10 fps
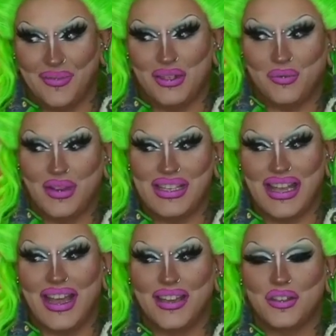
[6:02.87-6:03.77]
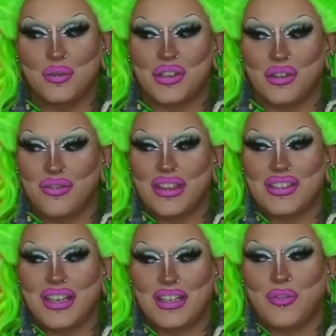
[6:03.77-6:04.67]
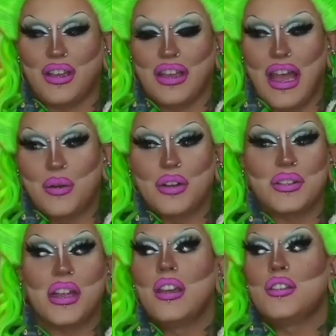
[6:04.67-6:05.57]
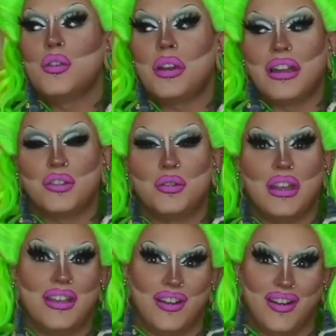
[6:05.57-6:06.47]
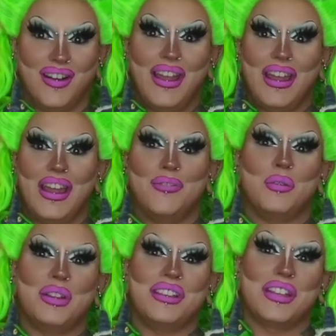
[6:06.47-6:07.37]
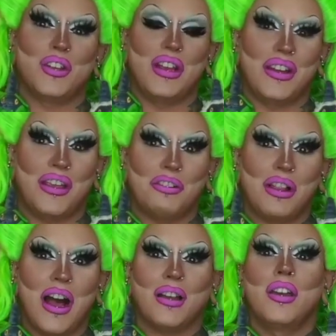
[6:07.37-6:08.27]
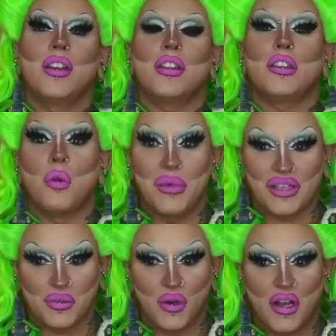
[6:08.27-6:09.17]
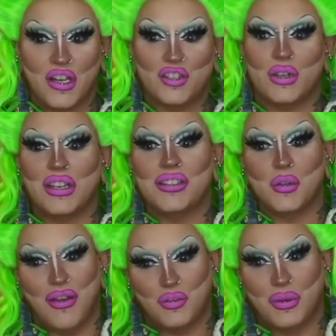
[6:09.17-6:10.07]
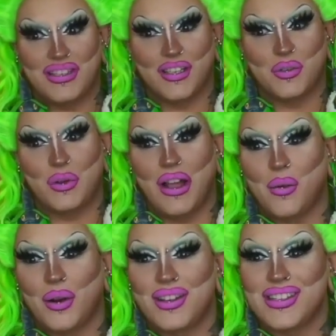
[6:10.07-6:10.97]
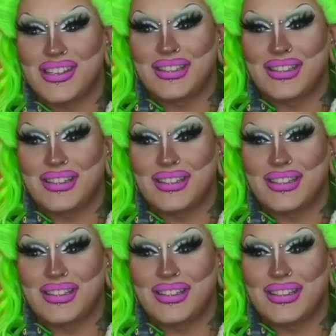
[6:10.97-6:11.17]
to reset and do certain things to get different encounters. You cannot do that here. If you reset your in-game clock, you will mess with your honey trees. You have to wait 6 real hours.